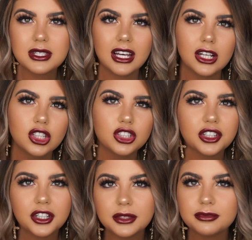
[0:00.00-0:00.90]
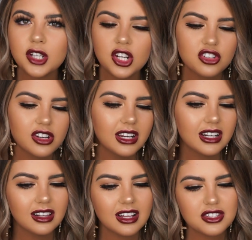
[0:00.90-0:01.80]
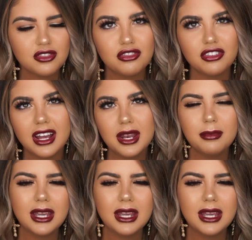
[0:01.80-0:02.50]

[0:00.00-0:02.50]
Like, you know, drinking a glass of red,